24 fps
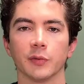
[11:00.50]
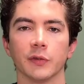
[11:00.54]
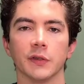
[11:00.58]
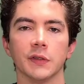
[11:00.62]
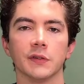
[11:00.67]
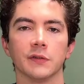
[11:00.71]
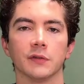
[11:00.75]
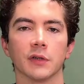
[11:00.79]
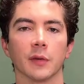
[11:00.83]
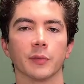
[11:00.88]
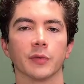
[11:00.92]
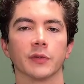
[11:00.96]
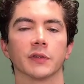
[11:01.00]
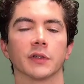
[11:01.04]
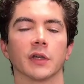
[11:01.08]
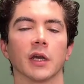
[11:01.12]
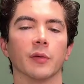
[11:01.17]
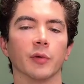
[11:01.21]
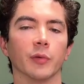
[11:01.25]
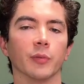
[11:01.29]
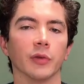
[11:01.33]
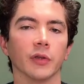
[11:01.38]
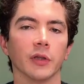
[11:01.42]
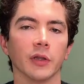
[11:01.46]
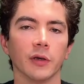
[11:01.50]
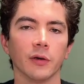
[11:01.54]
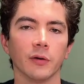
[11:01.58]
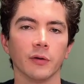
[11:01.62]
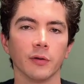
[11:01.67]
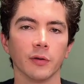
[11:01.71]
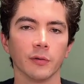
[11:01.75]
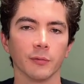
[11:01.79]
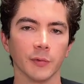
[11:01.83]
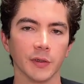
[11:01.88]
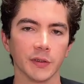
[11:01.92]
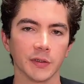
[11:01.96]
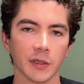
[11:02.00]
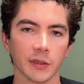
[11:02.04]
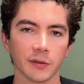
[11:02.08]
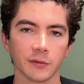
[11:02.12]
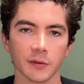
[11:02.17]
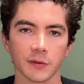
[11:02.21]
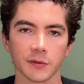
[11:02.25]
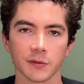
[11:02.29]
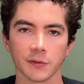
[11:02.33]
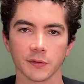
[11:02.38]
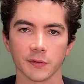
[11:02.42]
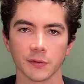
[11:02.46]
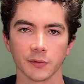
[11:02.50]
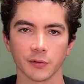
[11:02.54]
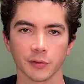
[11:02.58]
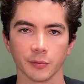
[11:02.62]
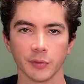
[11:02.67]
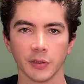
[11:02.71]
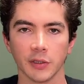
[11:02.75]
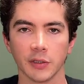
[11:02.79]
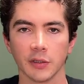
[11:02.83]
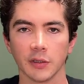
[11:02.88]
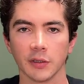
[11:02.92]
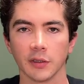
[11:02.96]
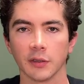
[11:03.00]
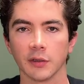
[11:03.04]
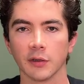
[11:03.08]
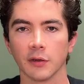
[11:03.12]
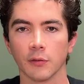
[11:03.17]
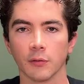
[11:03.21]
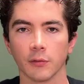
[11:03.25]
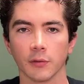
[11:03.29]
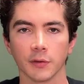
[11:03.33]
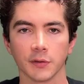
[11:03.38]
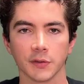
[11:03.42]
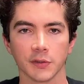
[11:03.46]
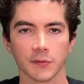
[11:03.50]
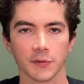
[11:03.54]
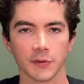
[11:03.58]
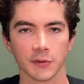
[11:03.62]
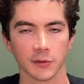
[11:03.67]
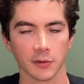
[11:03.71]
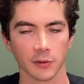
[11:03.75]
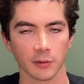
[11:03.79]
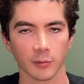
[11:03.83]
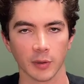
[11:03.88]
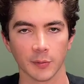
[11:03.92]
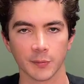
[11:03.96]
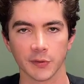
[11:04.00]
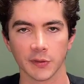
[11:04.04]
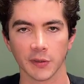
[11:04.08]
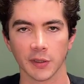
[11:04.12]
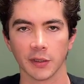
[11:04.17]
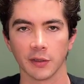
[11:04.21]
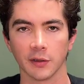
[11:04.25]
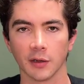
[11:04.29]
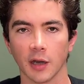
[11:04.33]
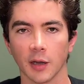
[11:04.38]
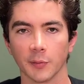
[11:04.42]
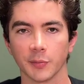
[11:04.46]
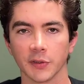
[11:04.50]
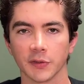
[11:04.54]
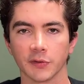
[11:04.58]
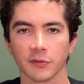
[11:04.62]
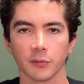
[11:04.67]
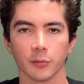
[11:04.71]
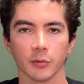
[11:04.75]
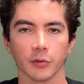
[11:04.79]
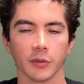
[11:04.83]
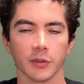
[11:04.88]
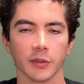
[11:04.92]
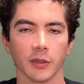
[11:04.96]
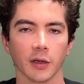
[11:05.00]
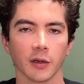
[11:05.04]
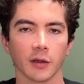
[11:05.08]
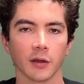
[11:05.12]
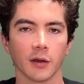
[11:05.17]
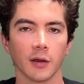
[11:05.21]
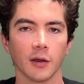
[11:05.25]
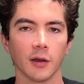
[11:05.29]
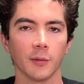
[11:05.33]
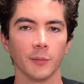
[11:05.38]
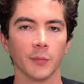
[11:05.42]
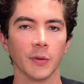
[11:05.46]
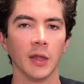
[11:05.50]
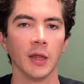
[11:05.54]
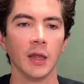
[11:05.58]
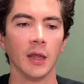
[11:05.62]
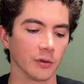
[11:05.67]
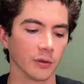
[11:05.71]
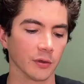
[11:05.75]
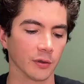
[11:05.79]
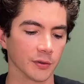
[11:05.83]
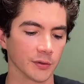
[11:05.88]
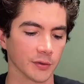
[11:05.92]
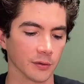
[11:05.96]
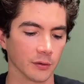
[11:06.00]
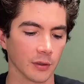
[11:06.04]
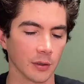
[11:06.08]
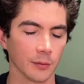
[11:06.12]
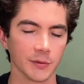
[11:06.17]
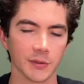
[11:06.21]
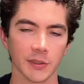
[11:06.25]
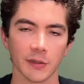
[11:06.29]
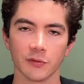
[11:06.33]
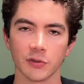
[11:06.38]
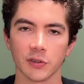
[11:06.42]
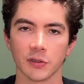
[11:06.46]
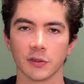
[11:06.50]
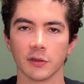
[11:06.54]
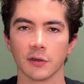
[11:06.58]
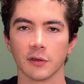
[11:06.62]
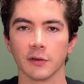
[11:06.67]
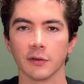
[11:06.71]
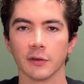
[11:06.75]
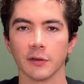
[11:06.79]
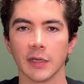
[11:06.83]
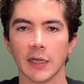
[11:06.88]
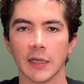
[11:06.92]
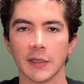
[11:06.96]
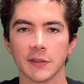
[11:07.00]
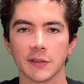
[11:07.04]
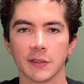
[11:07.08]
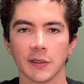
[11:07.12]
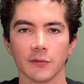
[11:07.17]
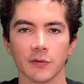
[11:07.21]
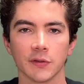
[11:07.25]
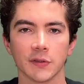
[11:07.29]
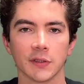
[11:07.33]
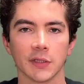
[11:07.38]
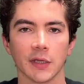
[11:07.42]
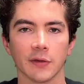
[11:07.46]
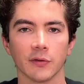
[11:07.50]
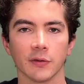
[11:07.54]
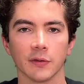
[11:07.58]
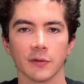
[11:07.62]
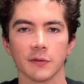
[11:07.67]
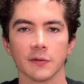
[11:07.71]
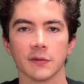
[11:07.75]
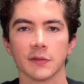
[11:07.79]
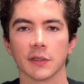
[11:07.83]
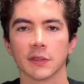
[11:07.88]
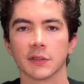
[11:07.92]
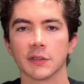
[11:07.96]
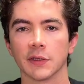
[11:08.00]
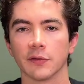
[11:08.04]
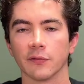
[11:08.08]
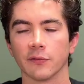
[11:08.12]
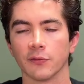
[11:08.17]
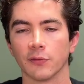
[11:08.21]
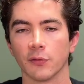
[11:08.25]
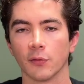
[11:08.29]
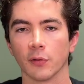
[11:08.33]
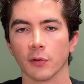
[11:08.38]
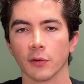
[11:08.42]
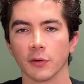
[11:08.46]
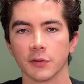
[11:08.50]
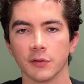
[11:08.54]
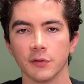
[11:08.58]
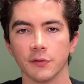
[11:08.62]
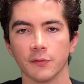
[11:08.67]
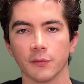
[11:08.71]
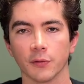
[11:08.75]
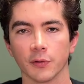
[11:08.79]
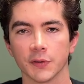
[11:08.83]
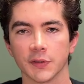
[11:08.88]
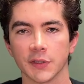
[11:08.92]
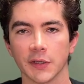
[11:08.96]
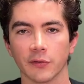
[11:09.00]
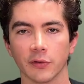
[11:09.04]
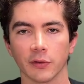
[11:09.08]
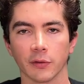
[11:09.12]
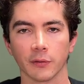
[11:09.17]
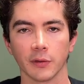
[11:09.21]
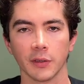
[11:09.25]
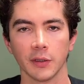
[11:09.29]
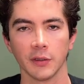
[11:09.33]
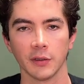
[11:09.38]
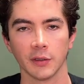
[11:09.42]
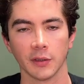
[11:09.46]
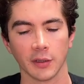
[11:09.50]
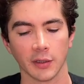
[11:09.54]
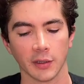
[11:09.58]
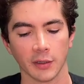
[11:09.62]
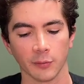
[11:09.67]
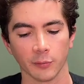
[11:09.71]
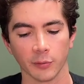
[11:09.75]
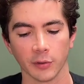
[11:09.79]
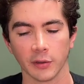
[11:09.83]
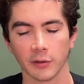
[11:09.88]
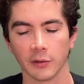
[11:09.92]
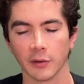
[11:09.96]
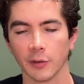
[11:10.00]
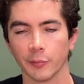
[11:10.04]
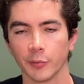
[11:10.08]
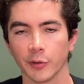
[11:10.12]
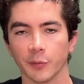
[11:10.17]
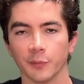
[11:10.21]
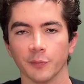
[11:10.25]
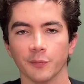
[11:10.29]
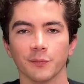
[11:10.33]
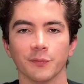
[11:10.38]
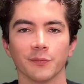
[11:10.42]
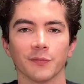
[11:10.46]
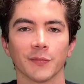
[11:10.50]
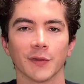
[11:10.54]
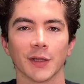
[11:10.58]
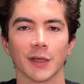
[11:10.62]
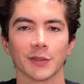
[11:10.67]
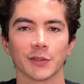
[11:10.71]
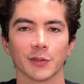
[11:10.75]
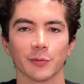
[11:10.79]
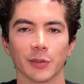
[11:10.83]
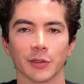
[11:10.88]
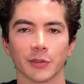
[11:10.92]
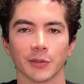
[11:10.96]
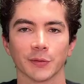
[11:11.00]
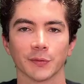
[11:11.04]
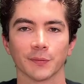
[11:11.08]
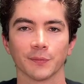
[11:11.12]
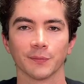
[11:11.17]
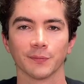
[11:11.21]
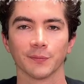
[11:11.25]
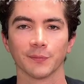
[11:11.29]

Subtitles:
please drop us a comment below, reach out to us on social media, or just visit our website, opticsforbirding.com. You can also always give us a call at 877-674-2473, and we're here to help you. Thanks so much.